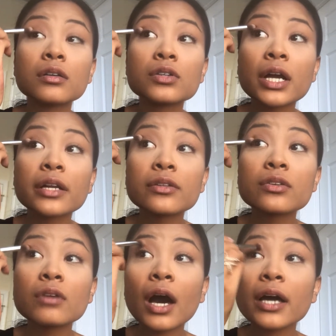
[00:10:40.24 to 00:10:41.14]
trying to
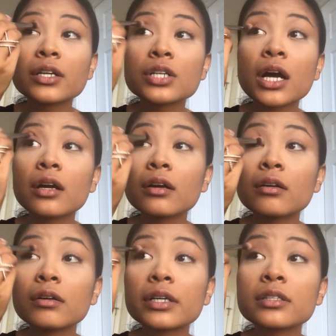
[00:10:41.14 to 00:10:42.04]
do
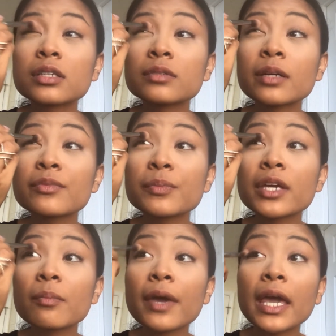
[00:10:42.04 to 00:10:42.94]
eyeshadow can sometimes
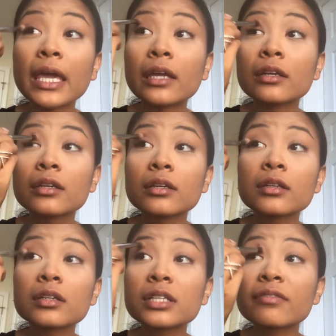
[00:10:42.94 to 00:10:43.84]
be a pain
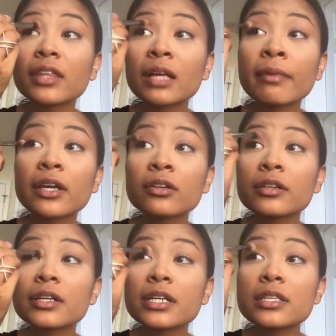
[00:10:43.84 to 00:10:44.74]
because I feel like my
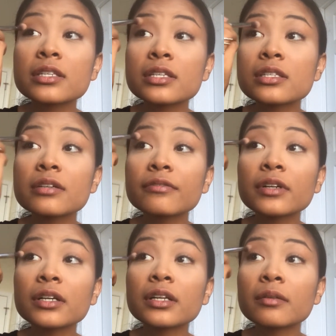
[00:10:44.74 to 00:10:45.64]
crease is
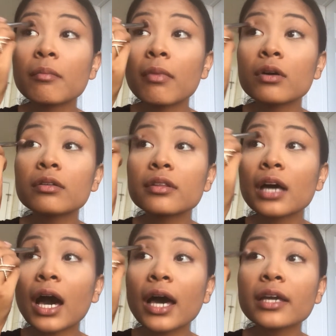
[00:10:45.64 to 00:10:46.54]
different in both
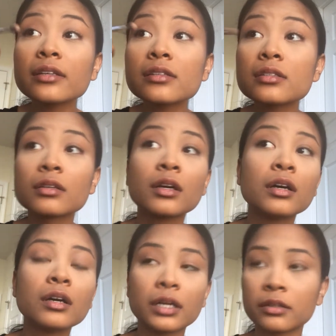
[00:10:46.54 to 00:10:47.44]
eyes.
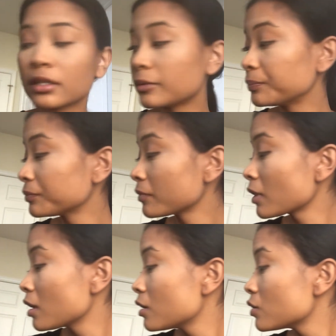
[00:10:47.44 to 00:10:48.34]
I don't know.
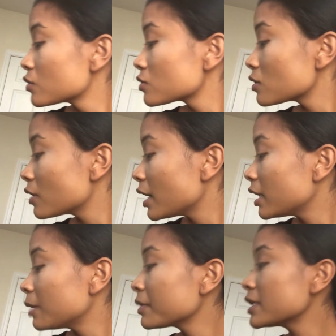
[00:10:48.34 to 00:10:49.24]
So
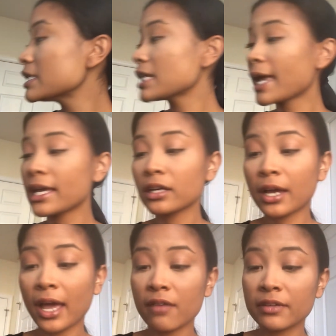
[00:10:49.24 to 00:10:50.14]
then I'm gonna I
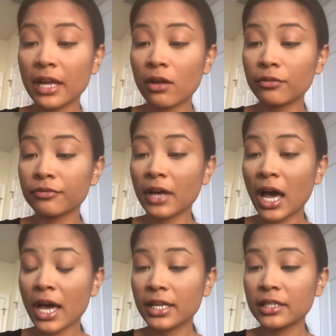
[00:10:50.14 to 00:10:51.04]
have an e.l.f.
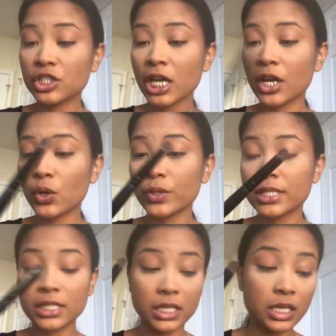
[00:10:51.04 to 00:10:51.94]
eyeshadow
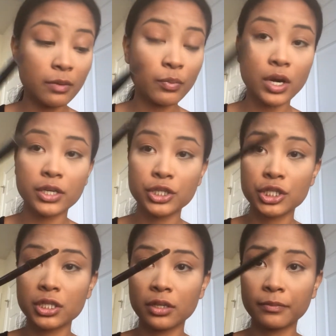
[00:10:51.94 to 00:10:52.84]
C
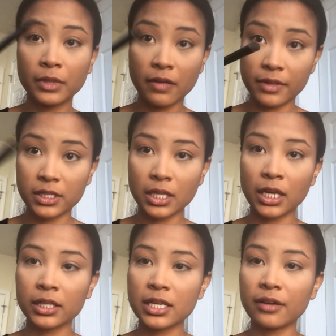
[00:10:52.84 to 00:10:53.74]
brush. Love this
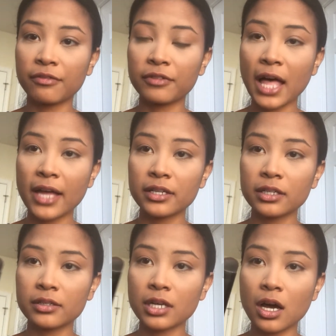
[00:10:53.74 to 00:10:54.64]
thing. It's like a flat
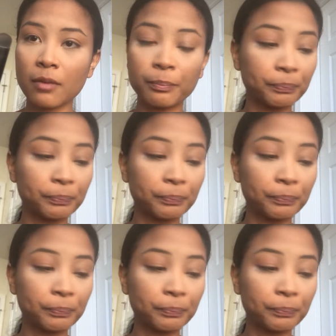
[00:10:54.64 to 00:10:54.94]
top.